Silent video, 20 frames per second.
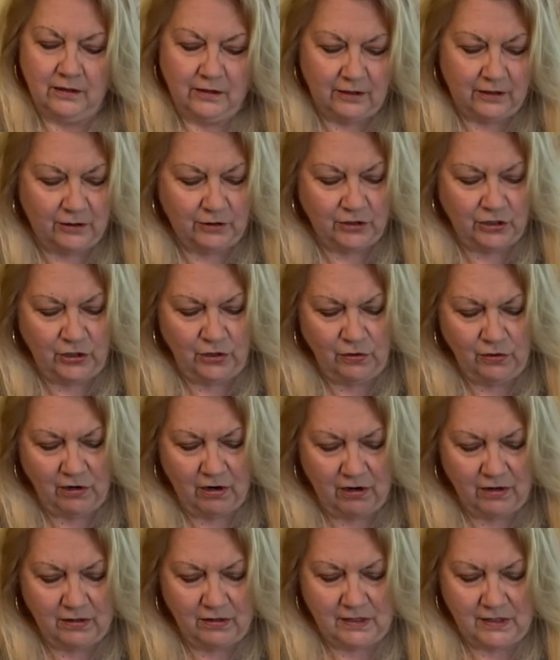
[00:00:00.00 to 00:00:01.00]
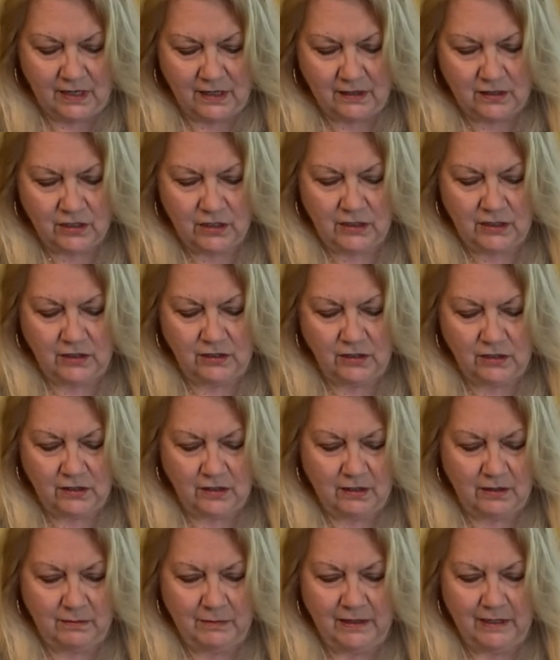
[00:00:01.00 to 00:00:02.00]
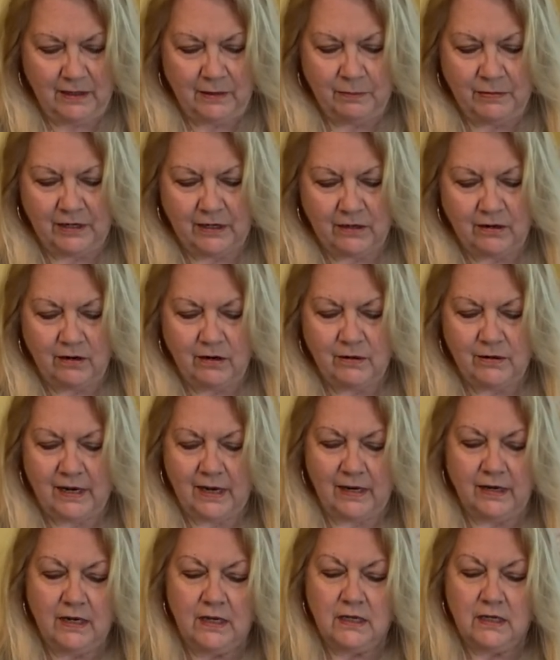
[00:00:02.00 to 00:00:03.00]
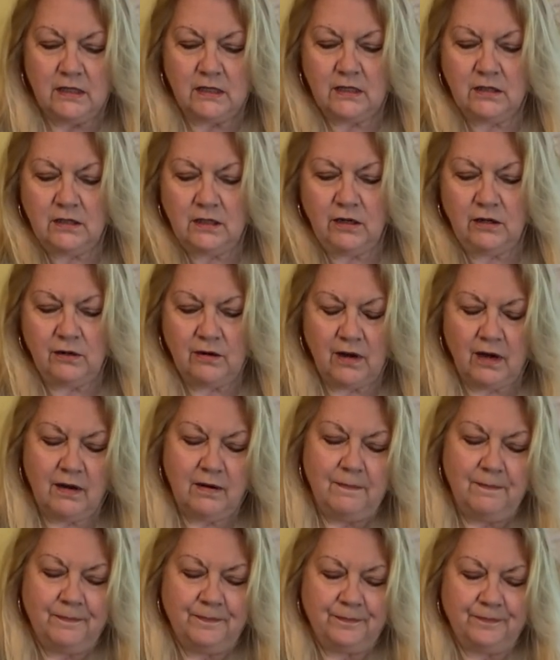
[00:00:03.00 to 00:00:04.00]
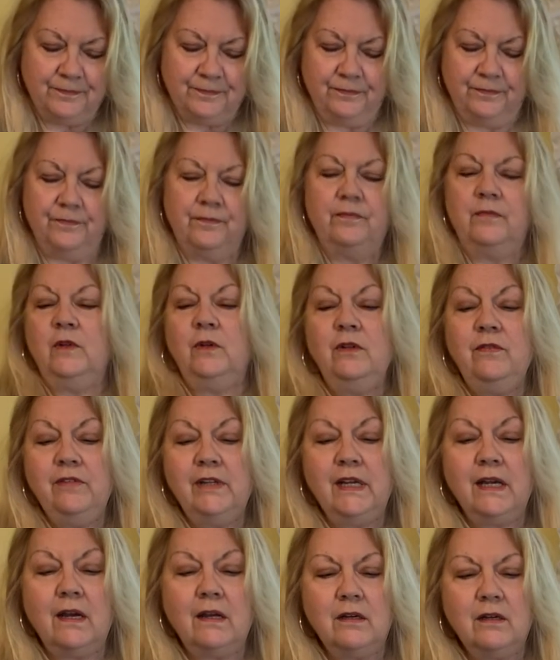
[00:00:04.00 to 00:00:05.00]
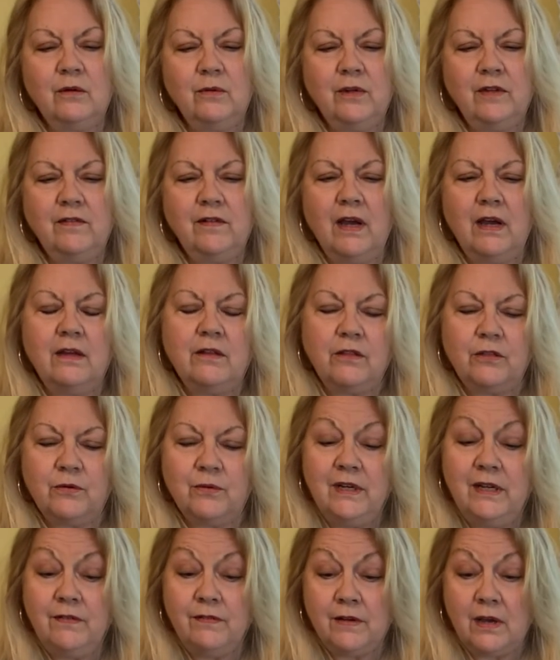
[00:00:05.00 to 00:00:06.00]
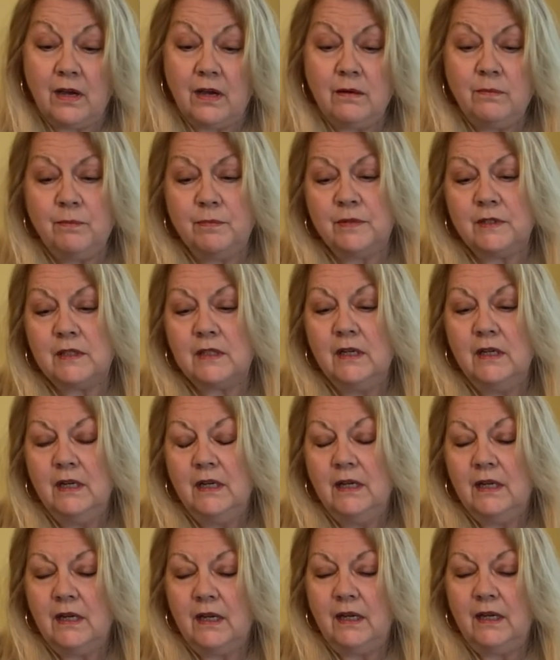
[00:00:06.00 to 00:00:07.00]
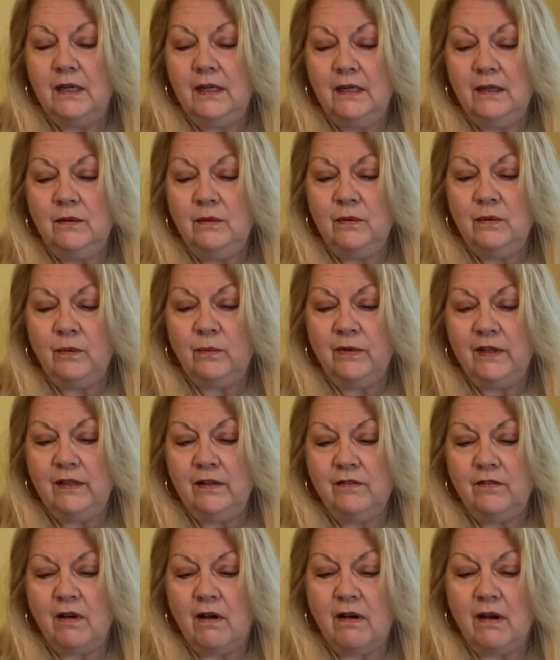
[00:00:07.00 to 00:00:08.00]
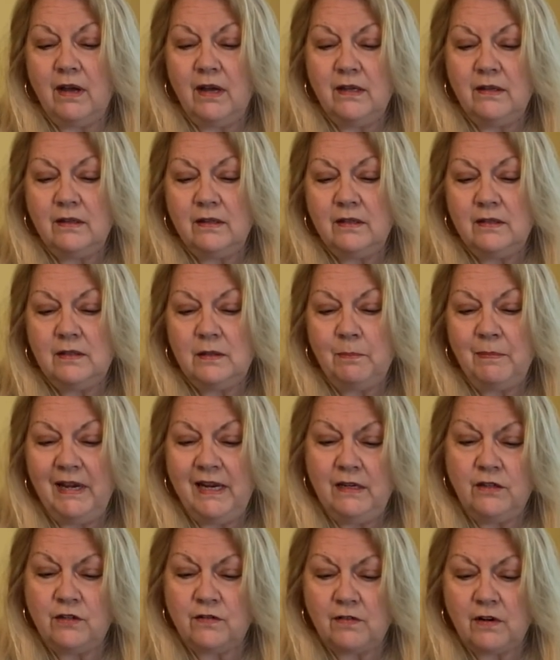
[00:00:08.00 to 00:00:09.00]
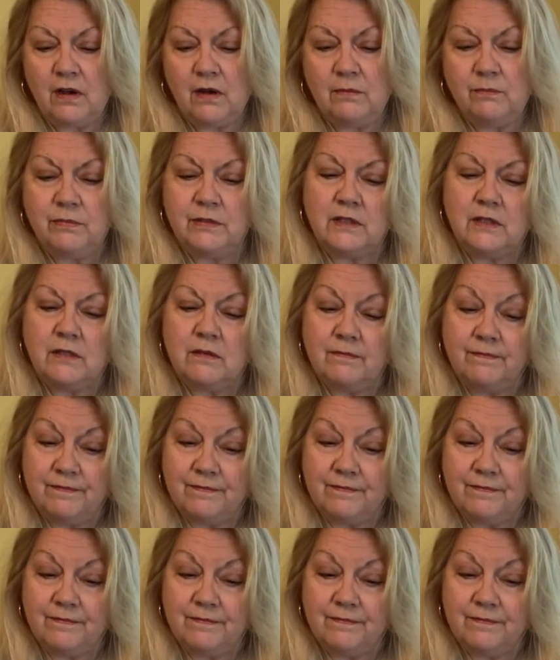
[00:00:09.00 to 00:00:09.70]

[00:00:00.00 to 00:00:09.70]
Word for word: There are two cards actually coming up here. Okay, so um, what have we got here? We've got Three of Cups and we've got this Page of Cups.